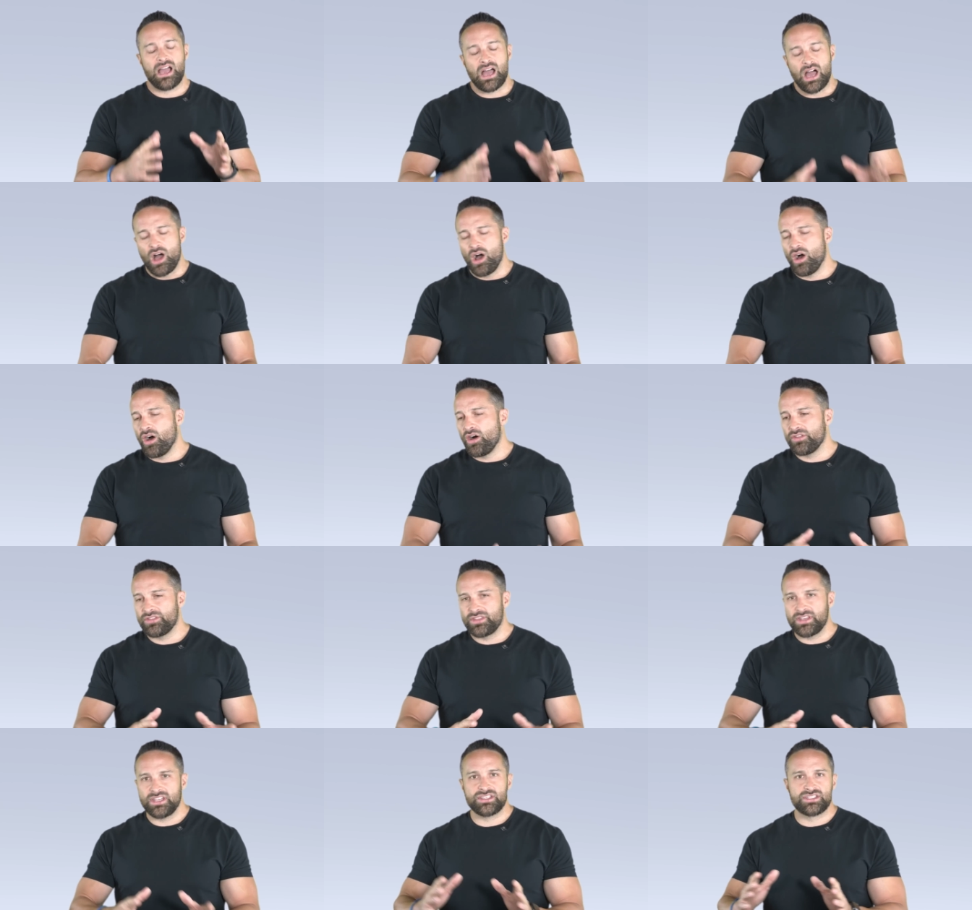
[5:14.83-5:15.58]

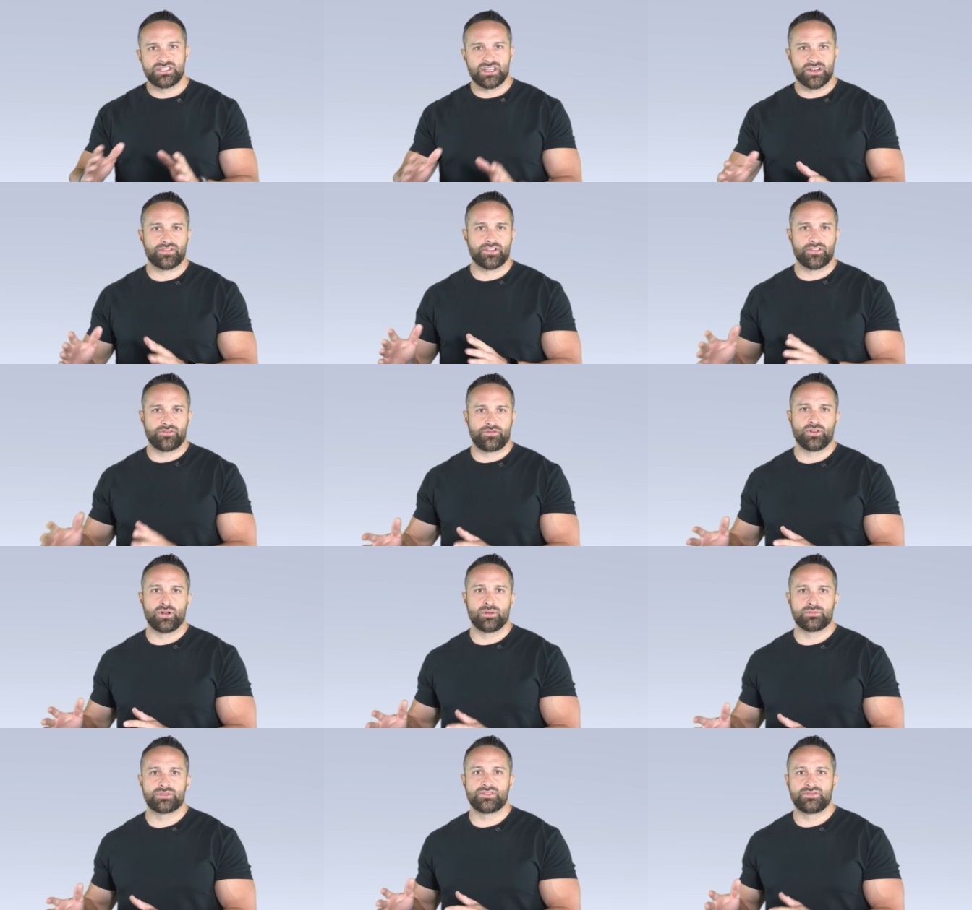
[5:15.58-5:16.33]
all these different
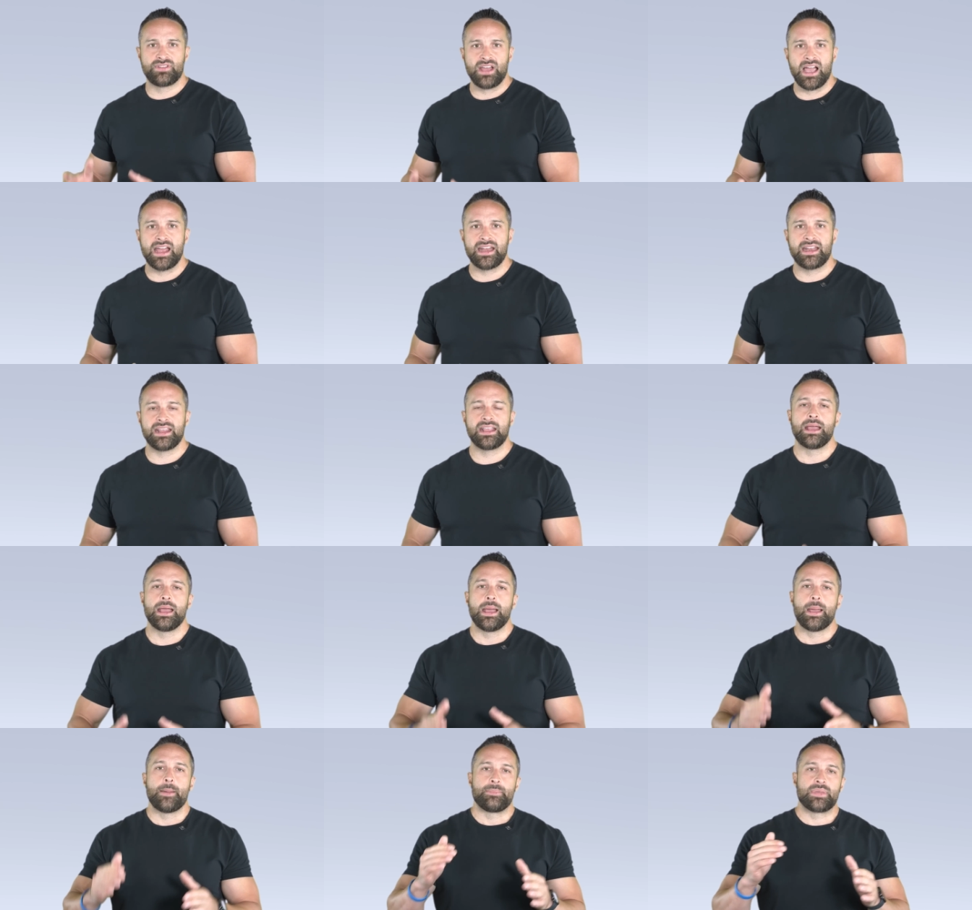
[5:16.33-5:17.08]
forms of dieting
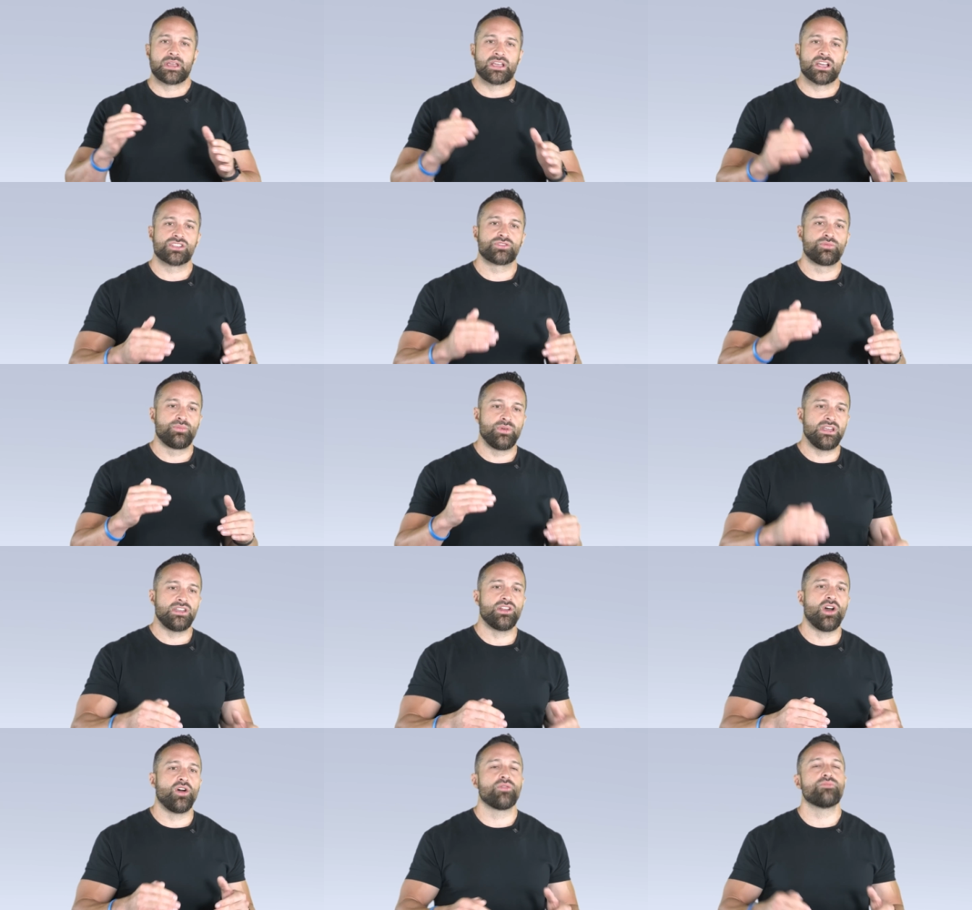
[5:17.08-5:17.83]
because
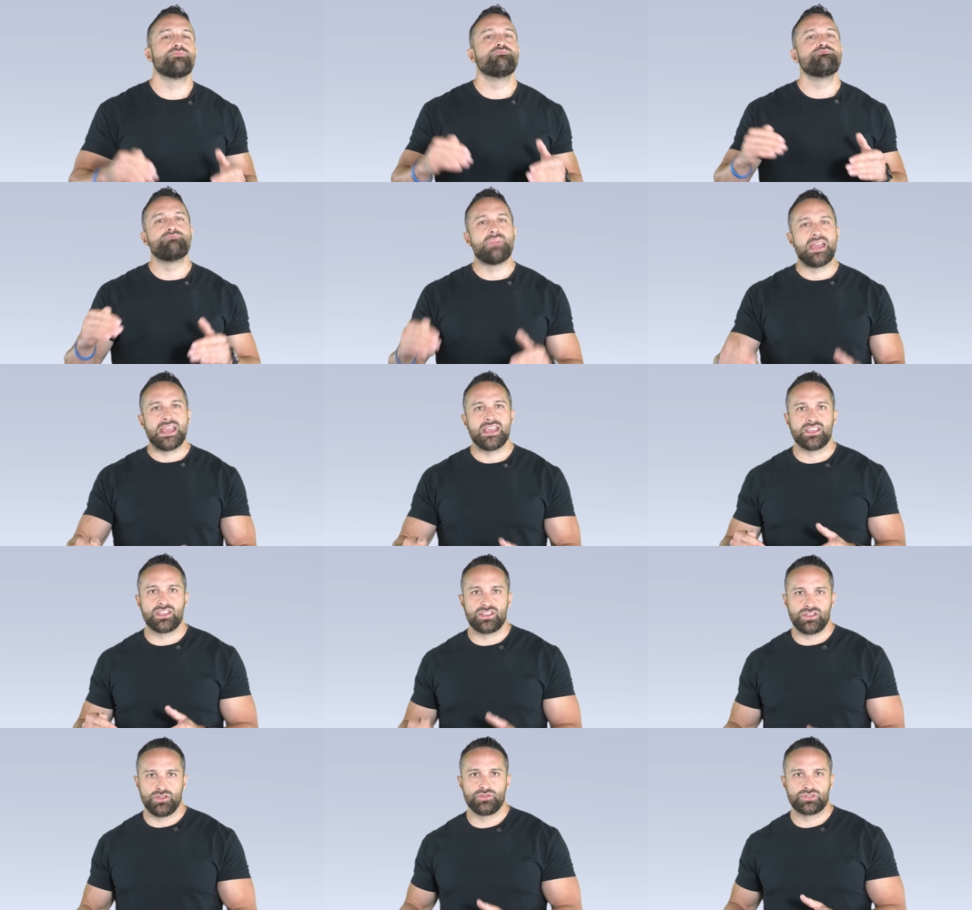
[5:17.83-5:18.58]
we don't
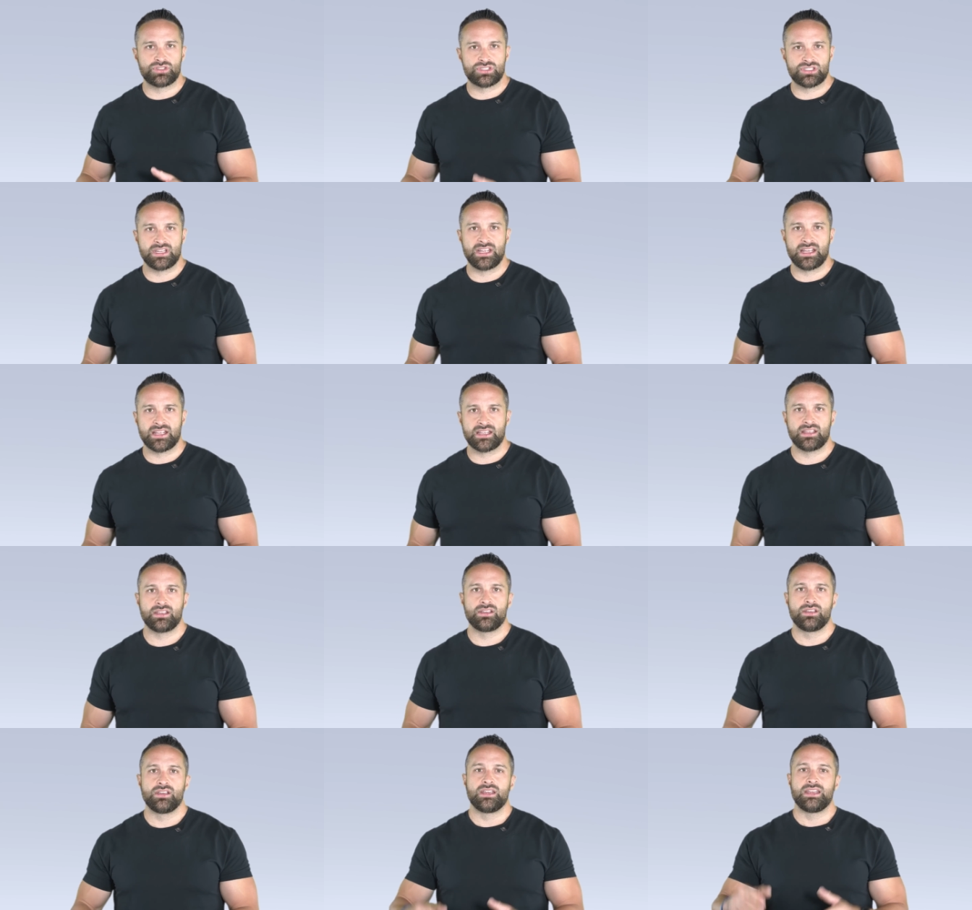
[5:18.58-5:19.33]
make you
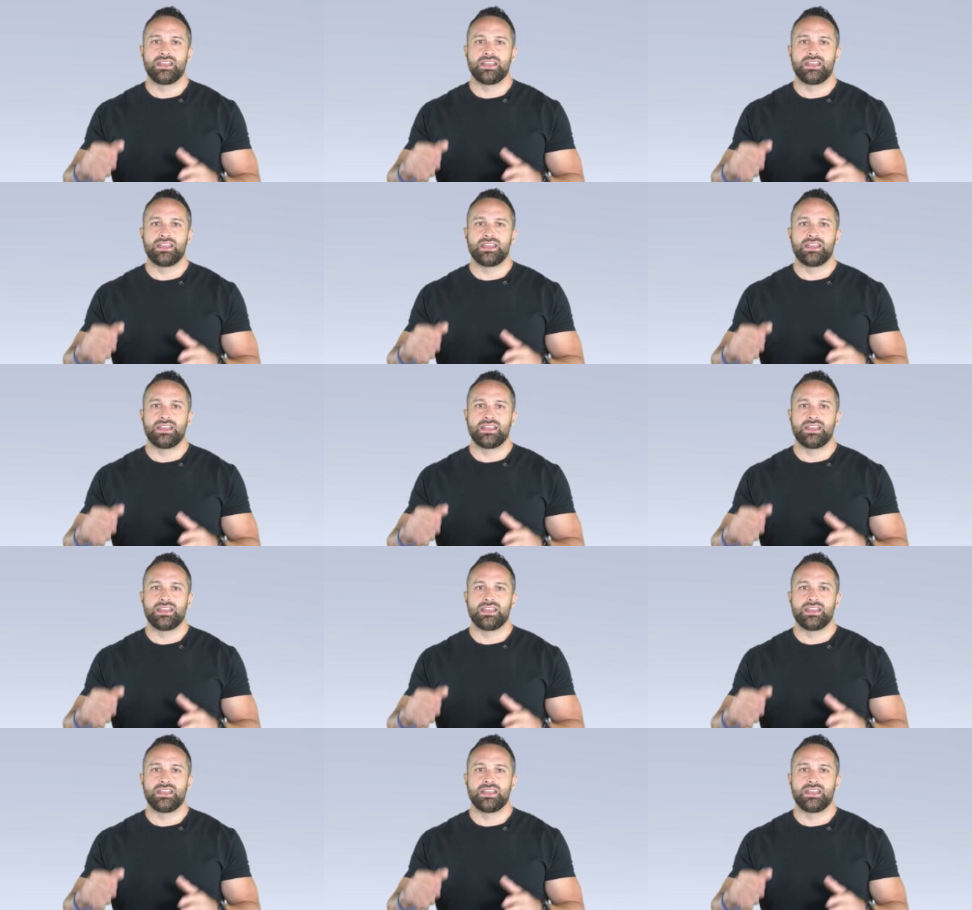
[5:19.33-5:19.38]
stick